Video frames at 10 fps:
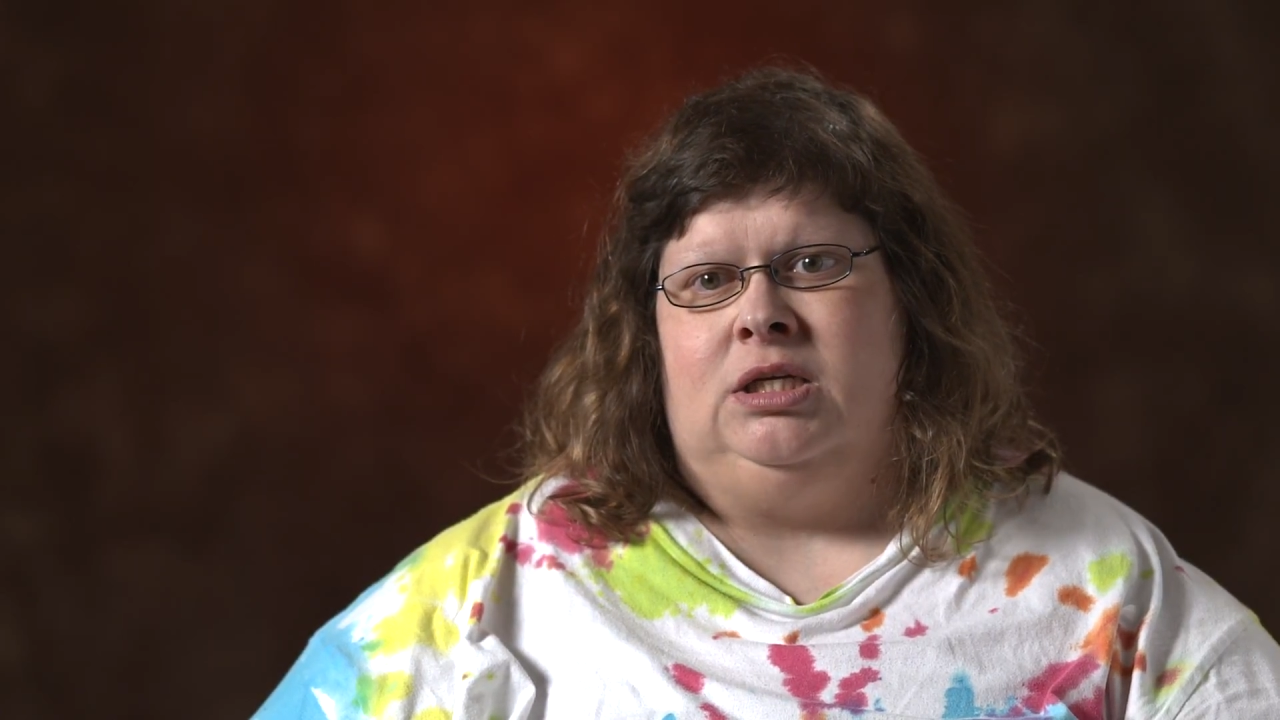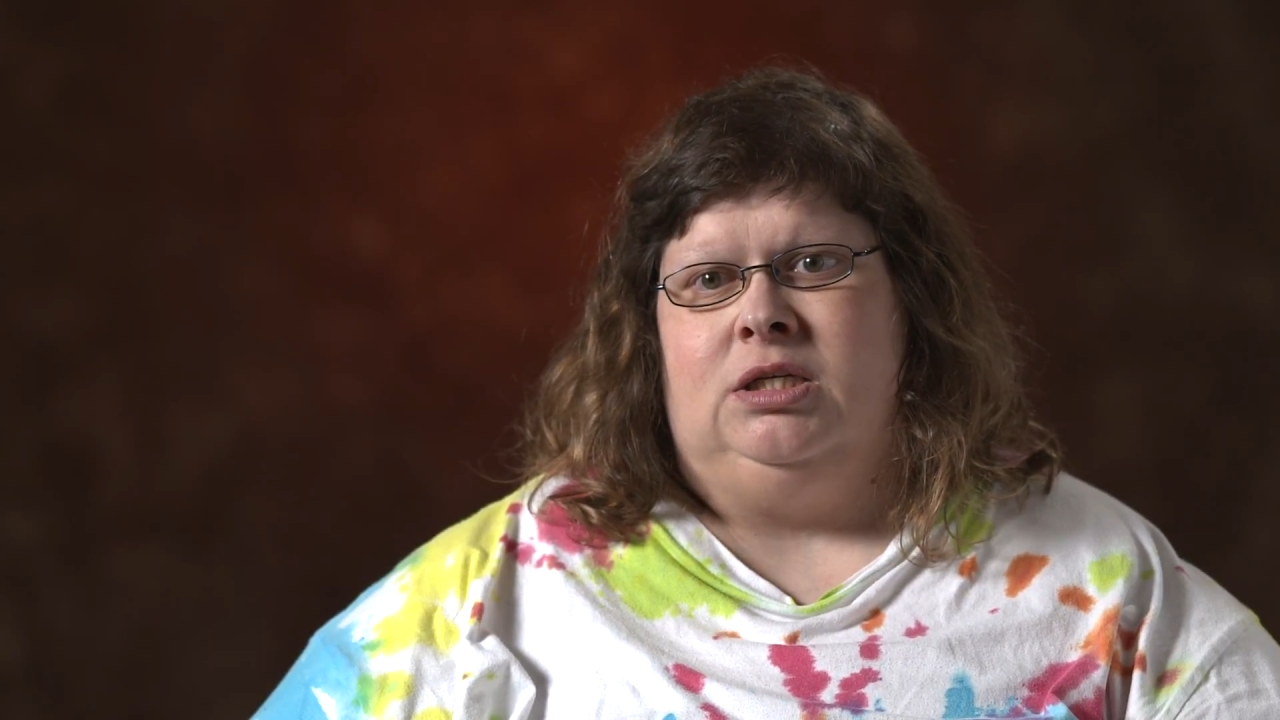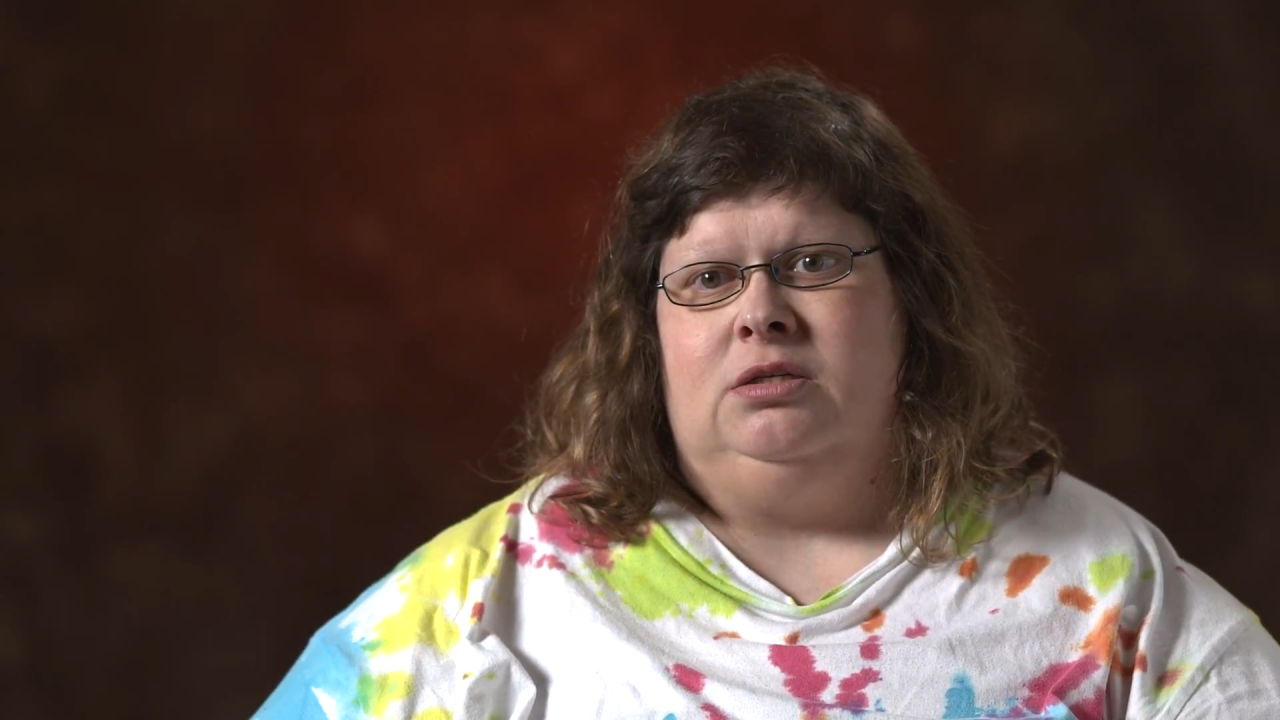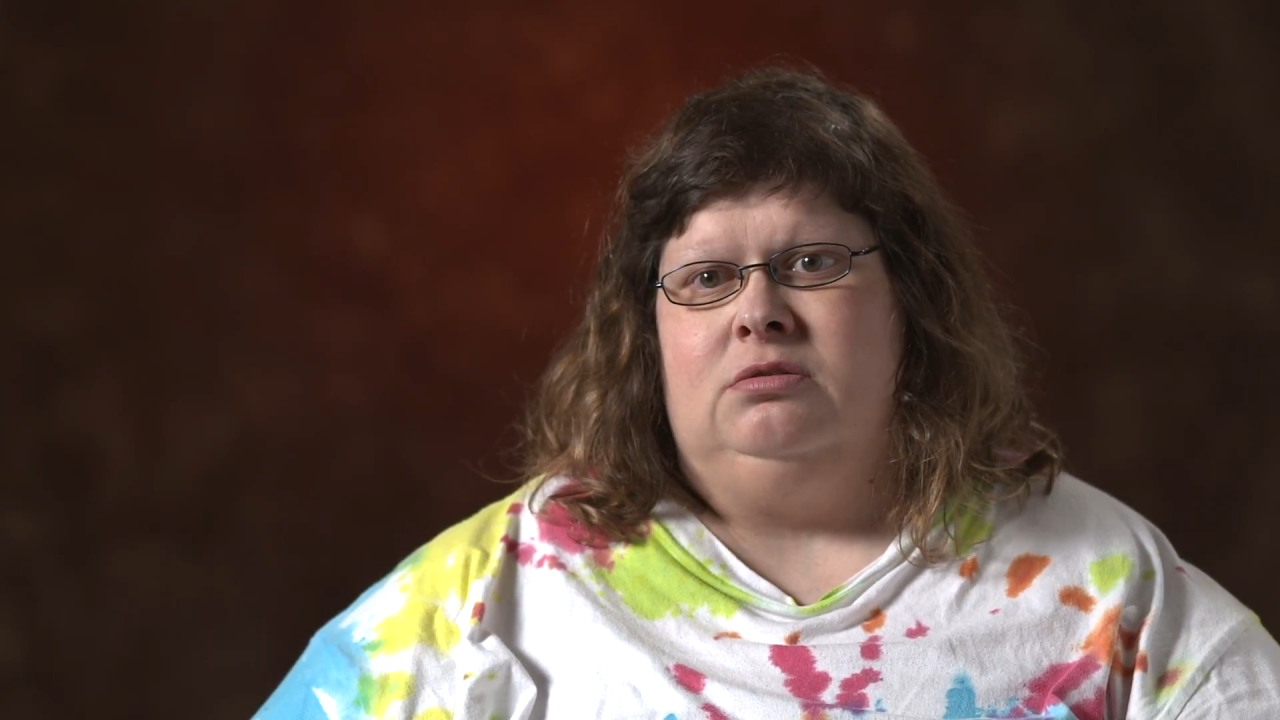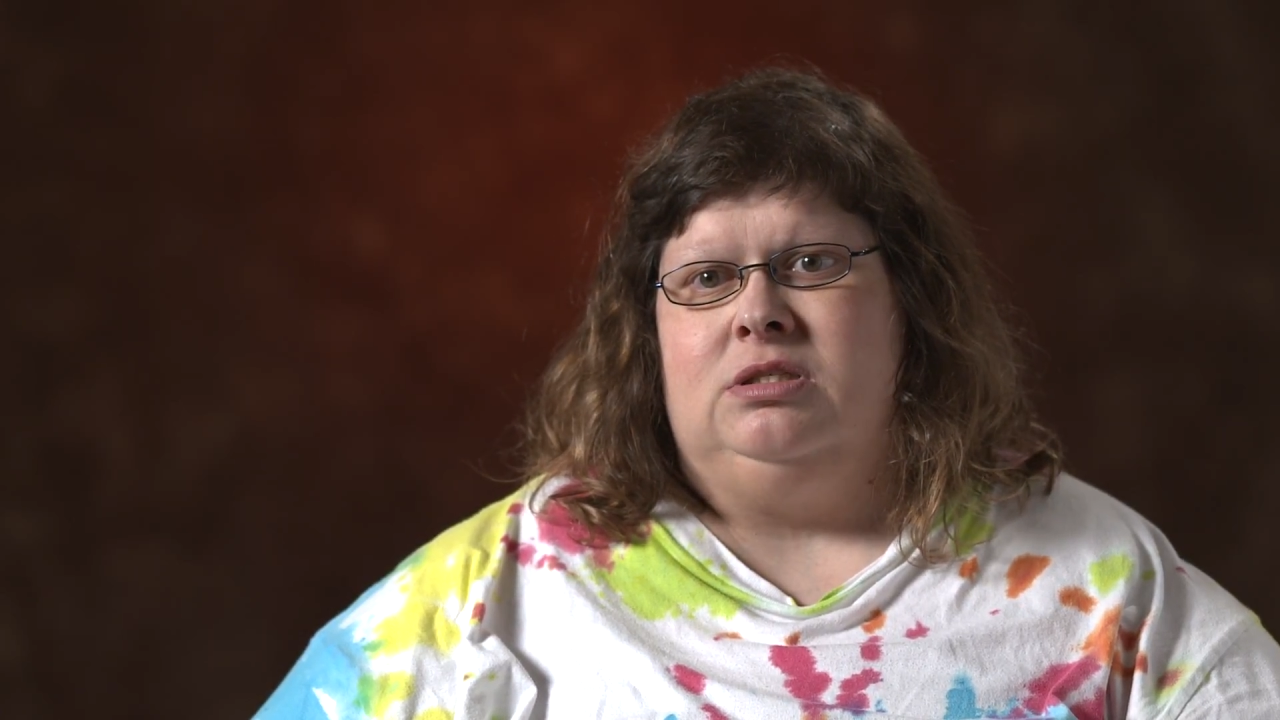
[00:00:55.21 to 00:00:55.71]

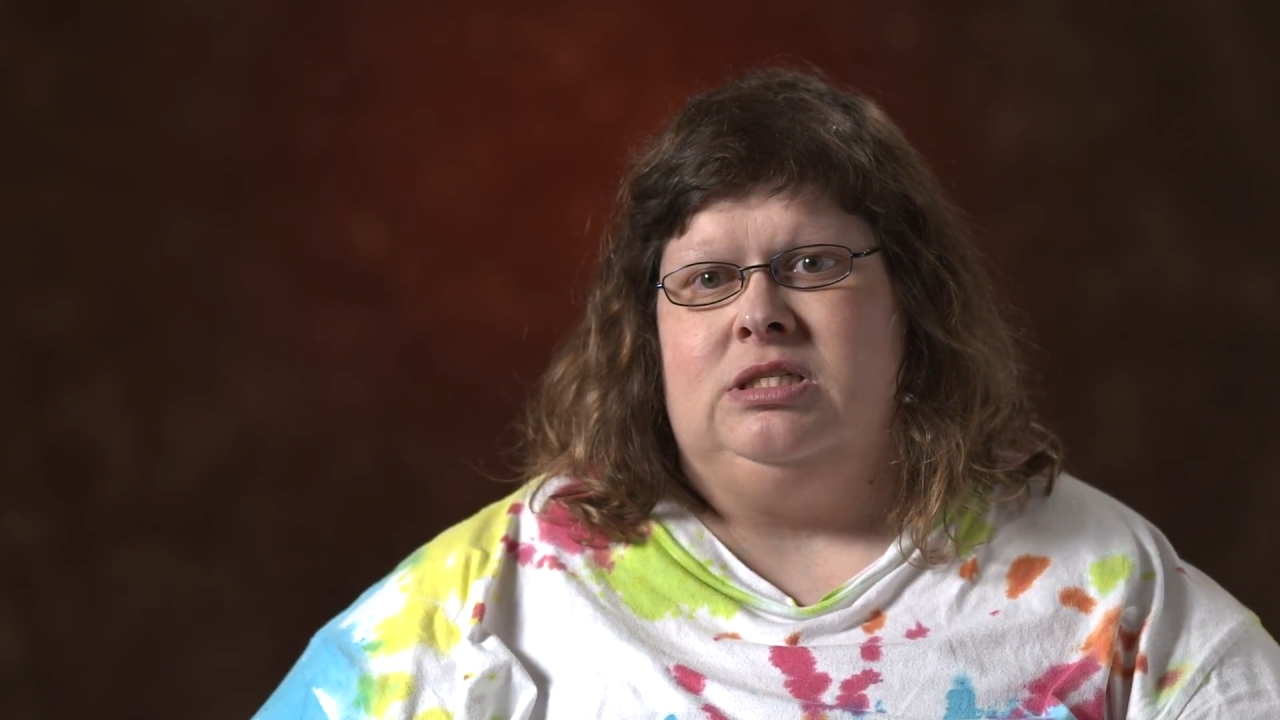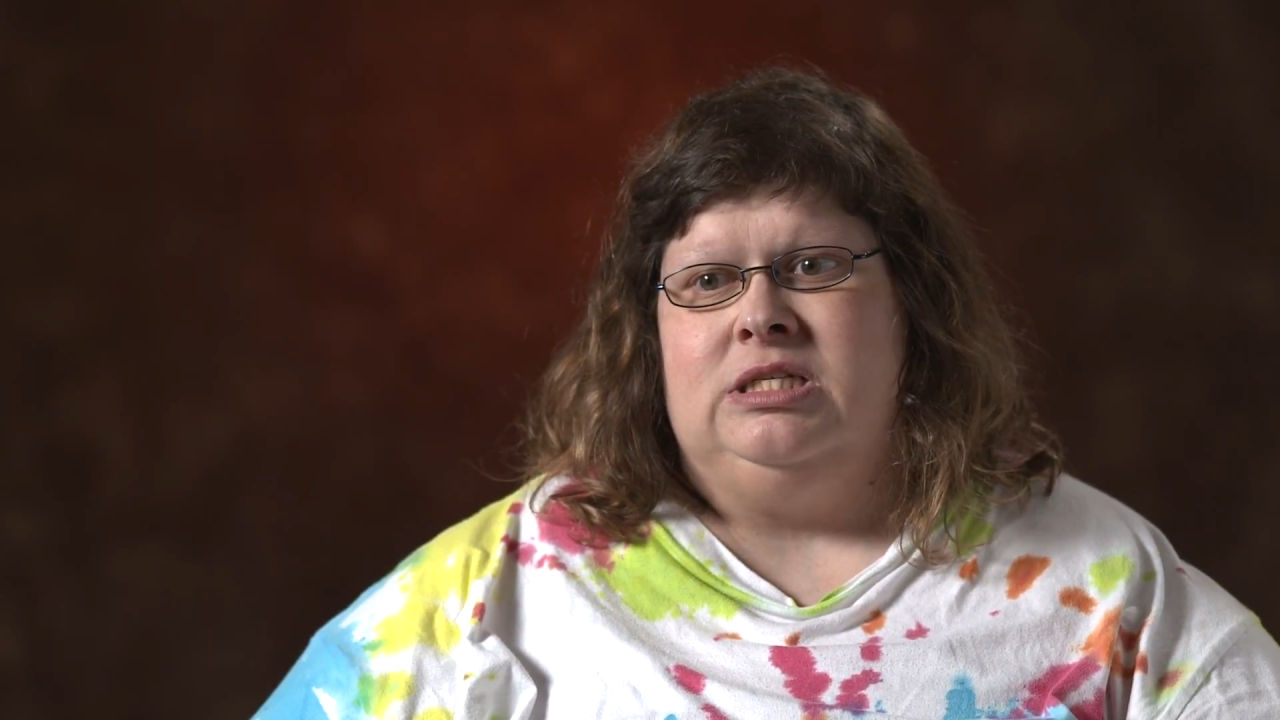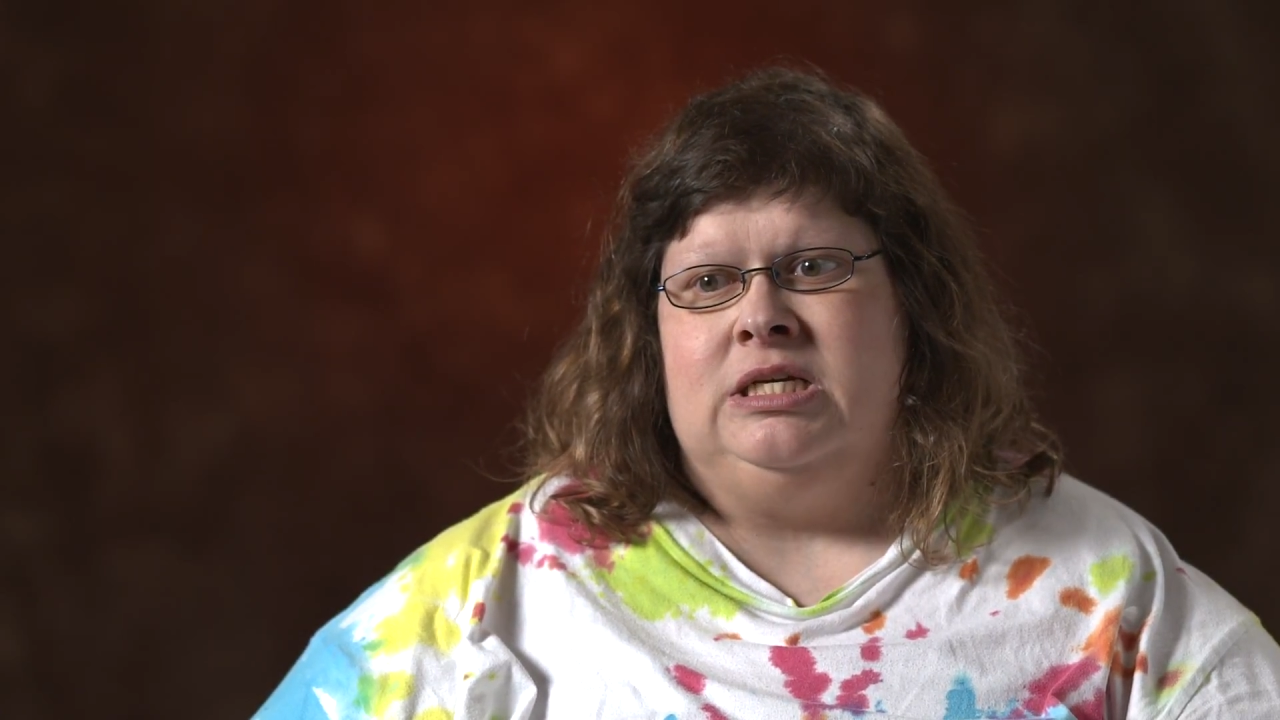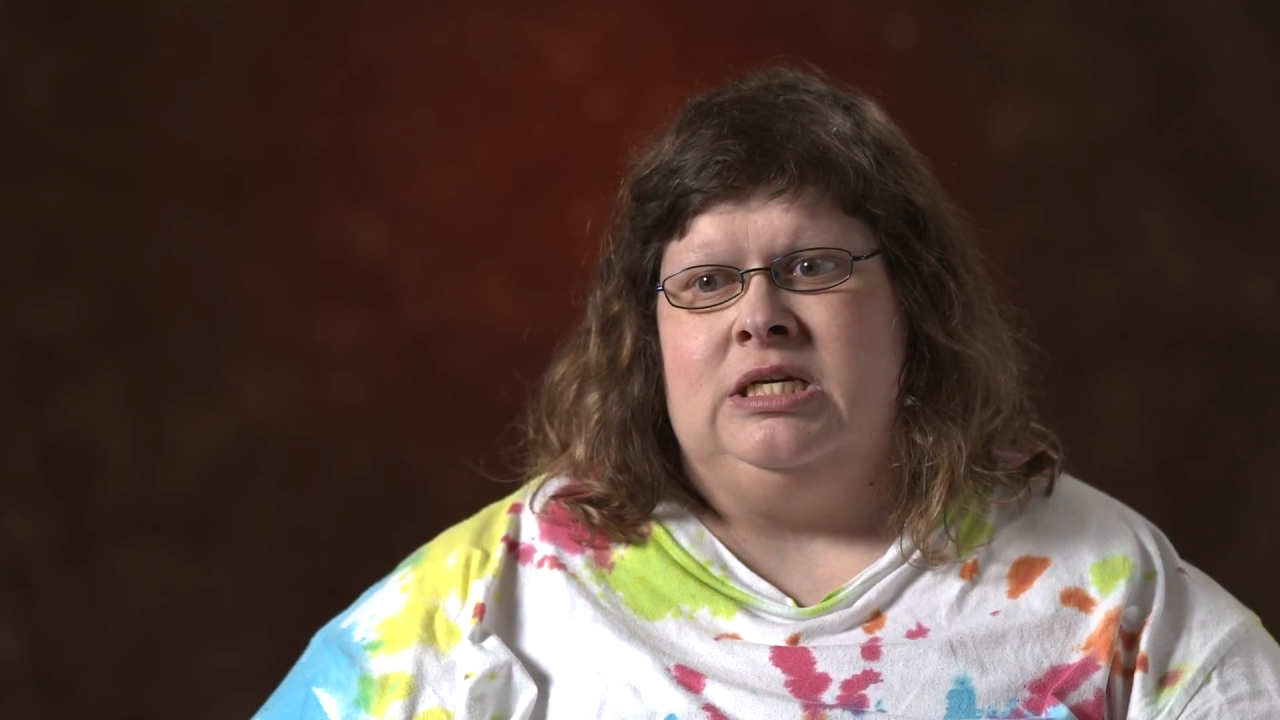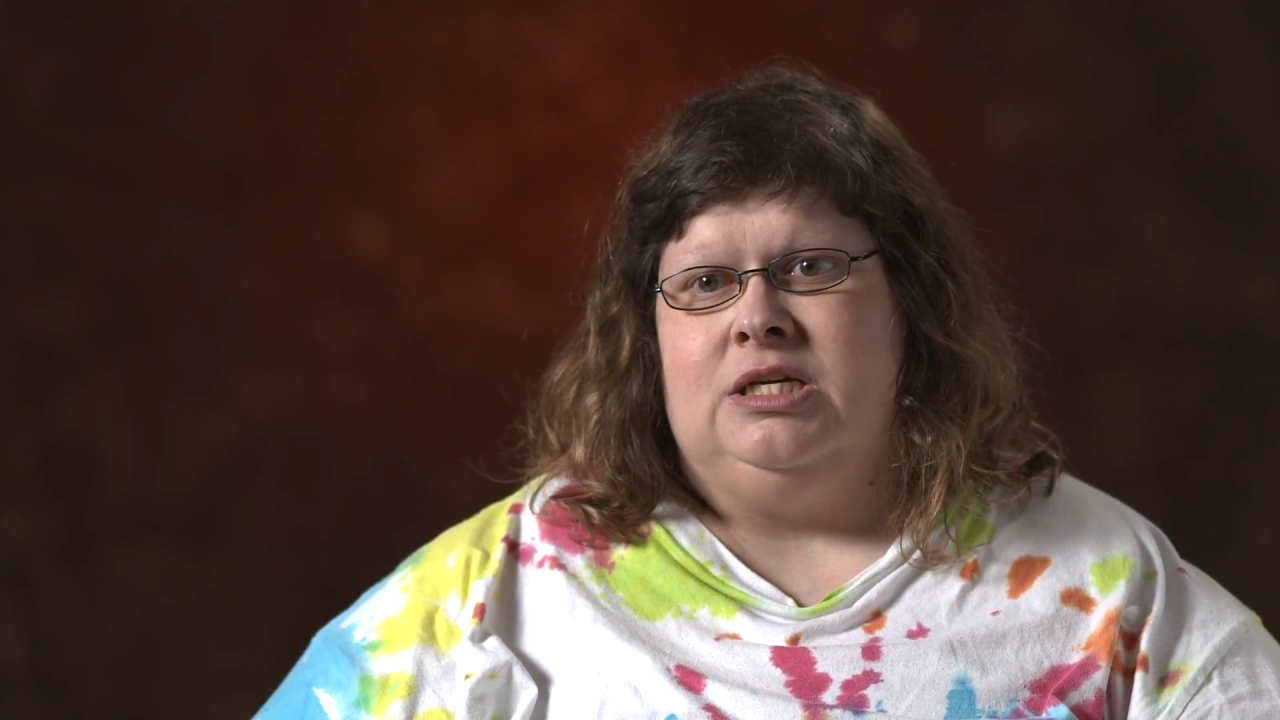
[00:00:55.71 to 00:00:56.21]
You
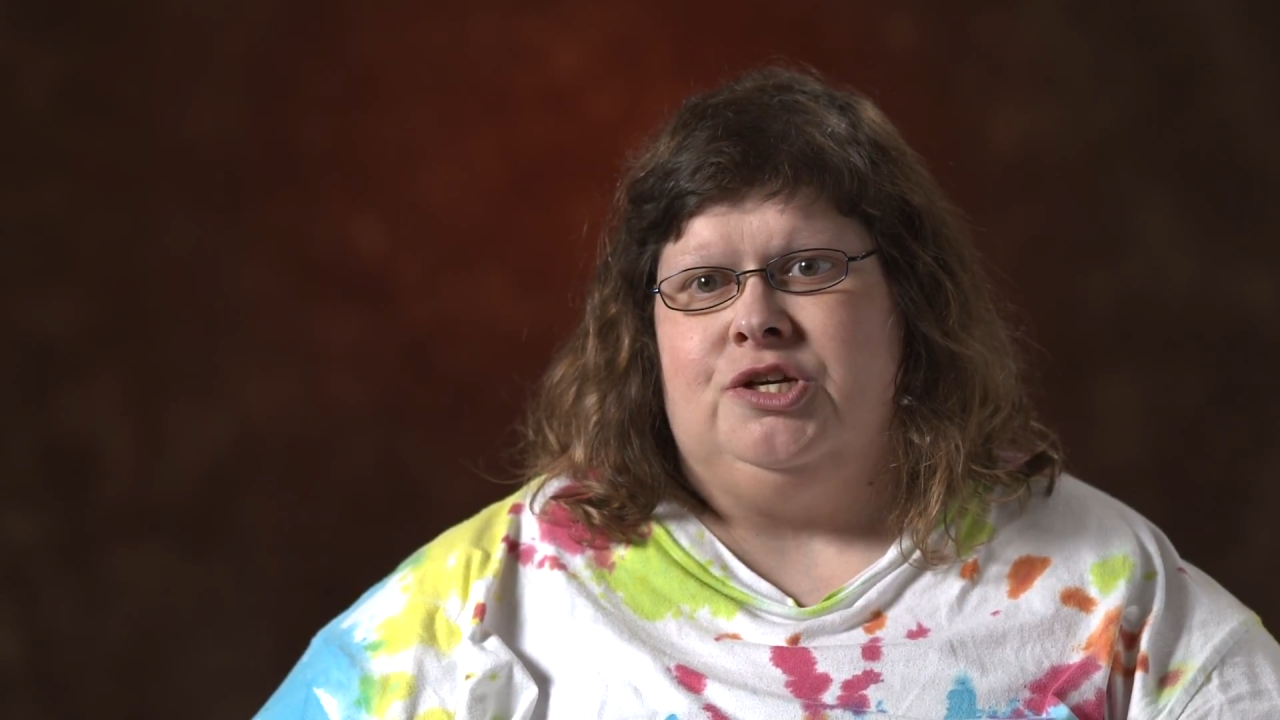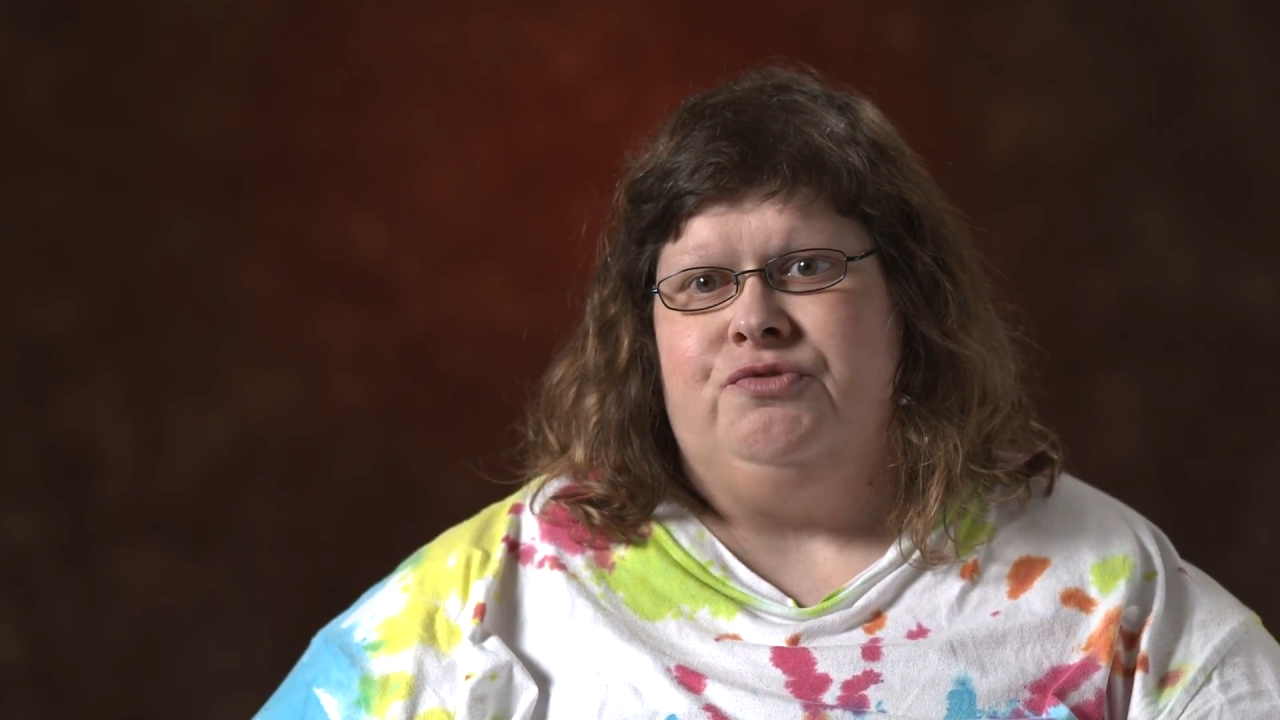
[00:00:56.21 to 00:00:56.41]
stink.